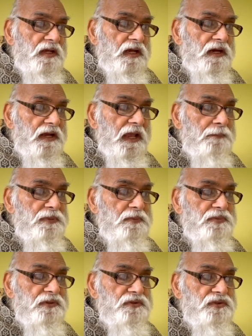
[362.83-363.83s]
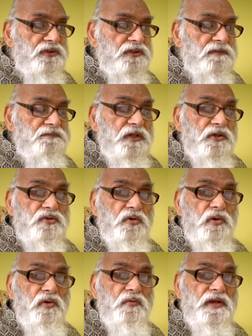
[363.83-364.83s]
A happy person is
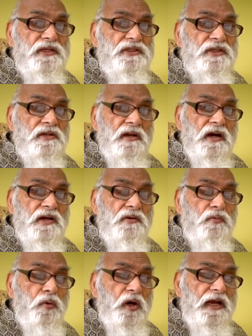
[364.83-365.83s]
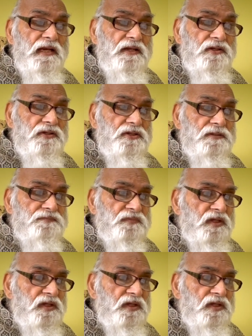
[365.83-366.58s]
always non-violent.